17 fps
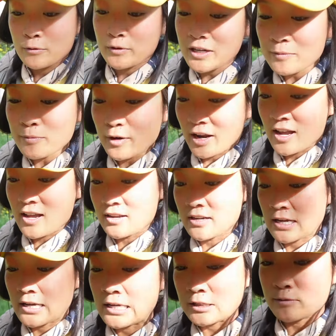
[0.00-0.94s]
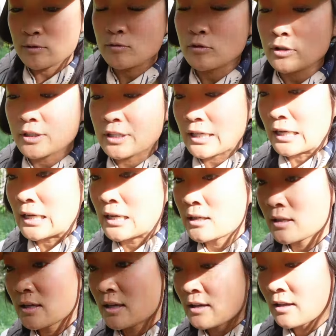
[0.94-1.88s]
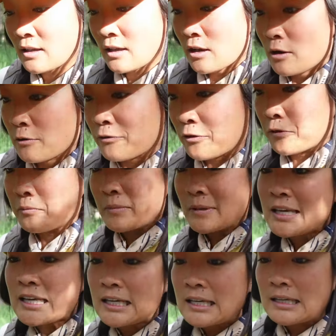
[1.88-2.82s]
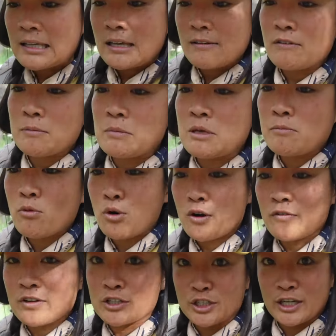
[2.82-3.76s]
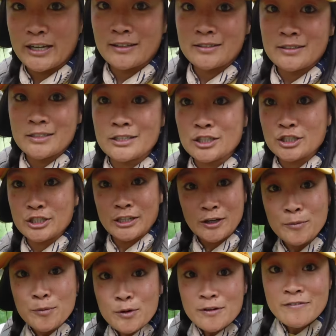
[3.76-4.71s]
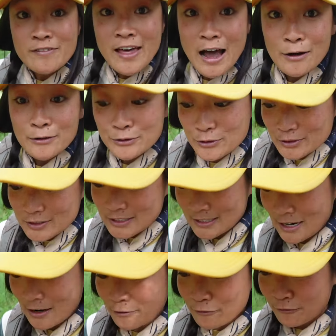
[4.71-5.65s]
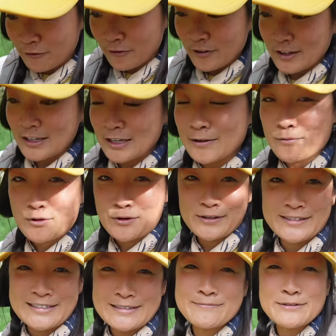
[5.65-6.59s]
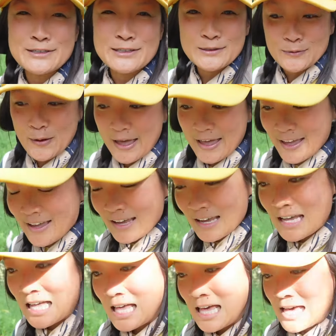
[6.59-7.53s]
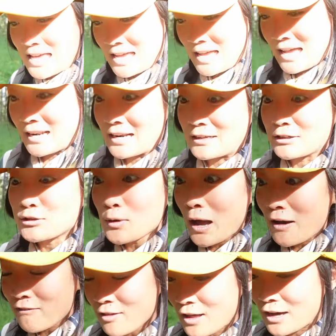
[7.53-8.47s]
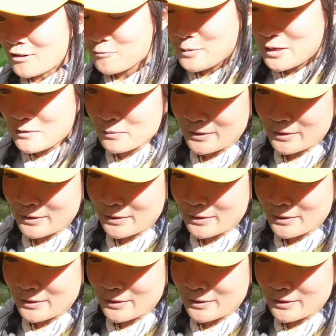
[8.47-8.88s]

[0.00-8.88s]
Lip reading: rebrand has been really, for me, giving me more of a chance to share more of the outdoor stuff in a more seamless way. And I do have a lot of big